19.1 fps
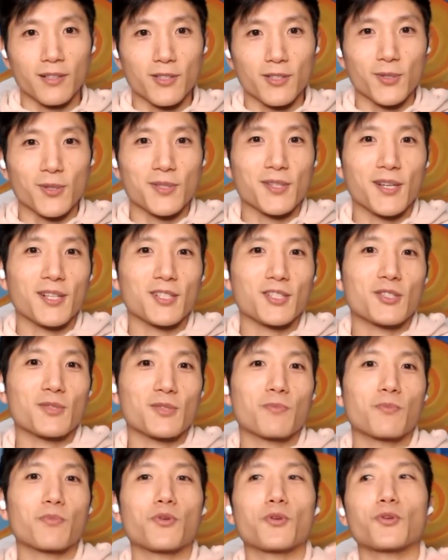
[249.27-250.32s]
So it's not
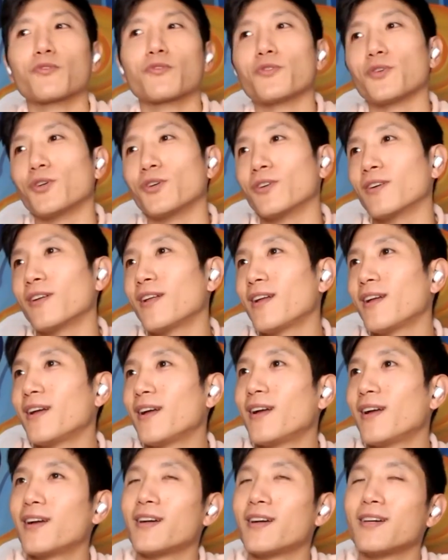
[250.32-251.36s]
just beautiful
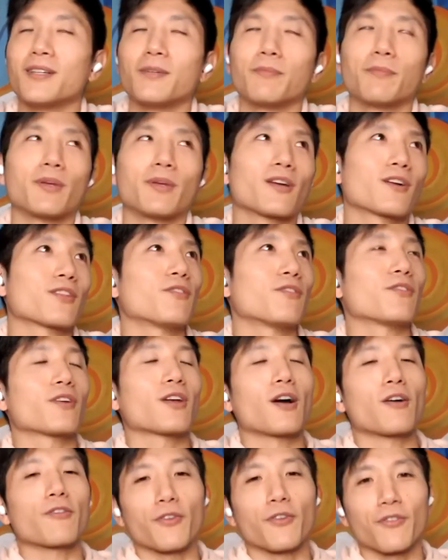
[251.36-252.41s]
being on the
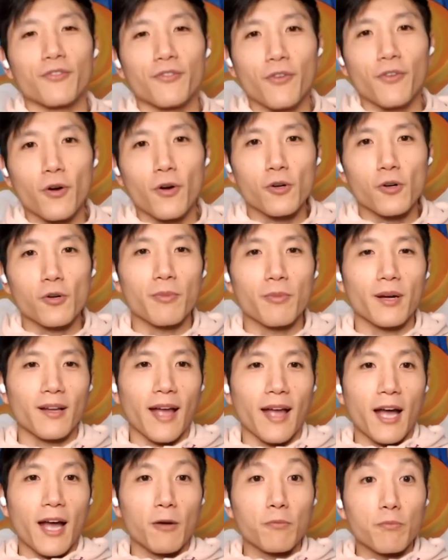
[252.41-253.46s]
cover of Vogue, but
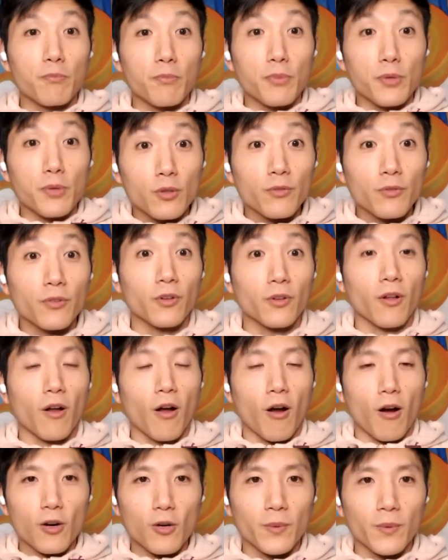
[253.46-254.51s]
how beautiful
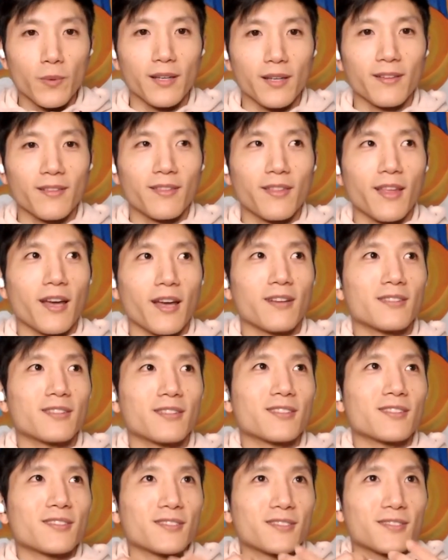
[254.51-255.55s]
are we that
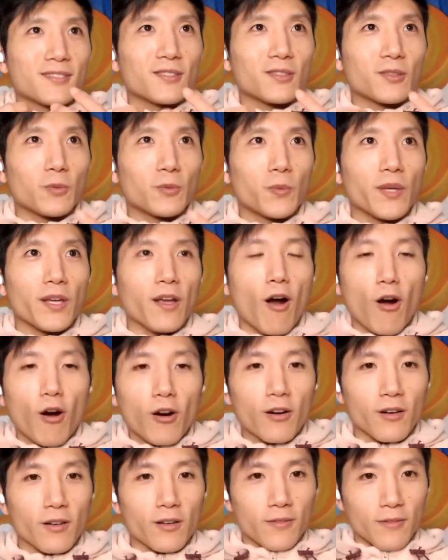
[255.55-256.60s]
we
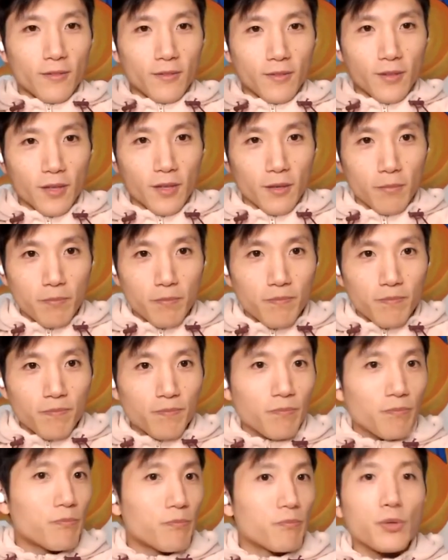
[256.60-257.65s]
are a
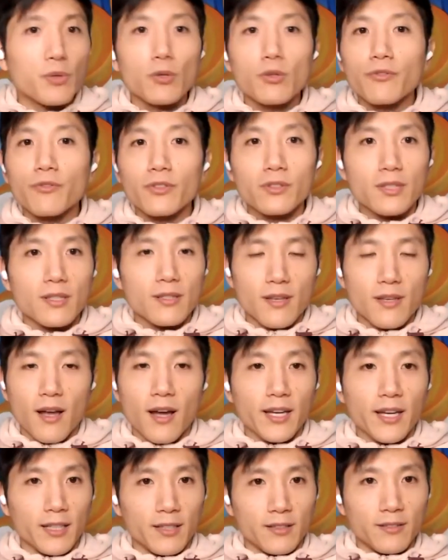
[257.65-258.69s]
beautiful
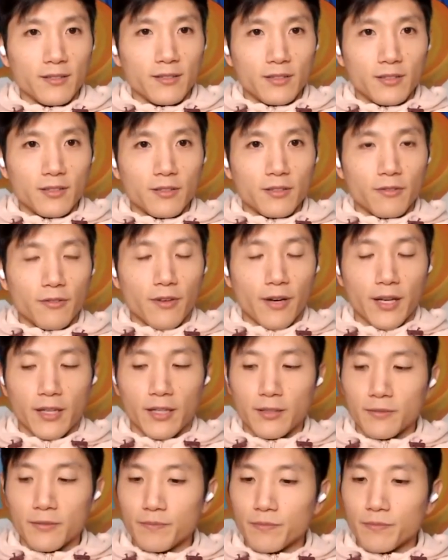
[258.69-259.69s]
design, right?